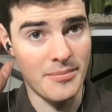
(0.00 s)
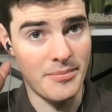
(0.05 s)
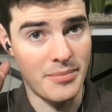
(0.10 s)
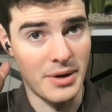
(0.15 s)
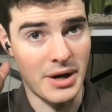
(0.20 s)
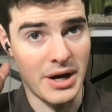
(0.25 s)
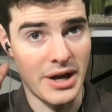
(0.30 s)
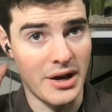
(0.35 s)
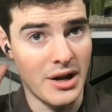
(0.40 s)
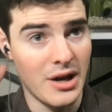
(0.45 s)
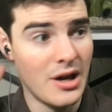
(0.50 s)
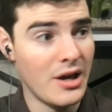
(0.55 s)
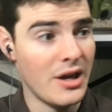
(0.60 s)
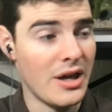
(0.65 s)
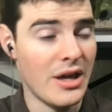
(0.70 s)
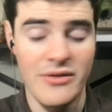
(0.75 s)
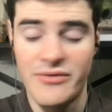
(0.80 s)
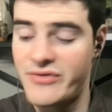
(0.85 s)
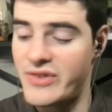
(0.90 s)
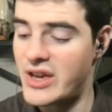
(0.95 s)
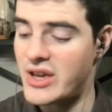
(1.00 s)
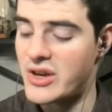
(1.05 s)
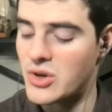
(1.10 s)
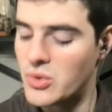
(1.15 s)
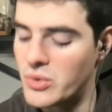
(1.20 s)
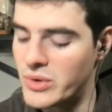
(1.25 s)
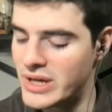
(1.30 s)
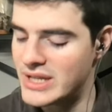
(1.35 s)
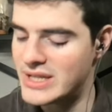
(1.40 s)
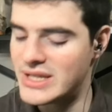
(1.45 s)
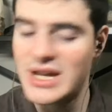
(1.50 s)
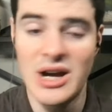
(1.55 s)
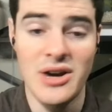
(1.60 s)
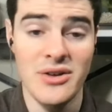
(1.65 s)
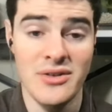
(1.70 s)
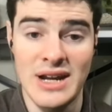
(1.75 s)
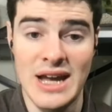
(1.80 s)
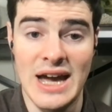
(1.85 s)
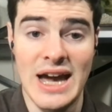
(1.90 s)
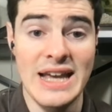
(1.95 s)
But if Van Noy is out
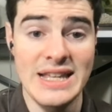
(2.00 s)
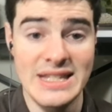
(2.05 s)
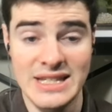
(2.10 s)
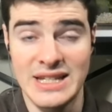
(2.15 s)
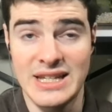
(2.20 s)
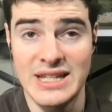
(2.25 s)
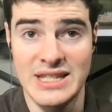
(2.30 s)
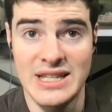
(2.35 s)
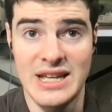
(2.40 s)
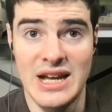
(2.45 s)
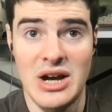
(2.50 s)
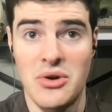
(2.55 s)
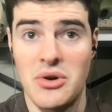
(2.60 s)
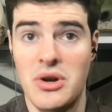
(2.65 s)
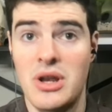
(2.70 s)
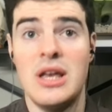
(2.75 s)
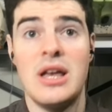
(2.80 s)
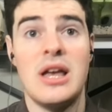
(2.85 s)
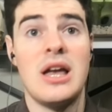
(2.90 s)
and Isaac is out,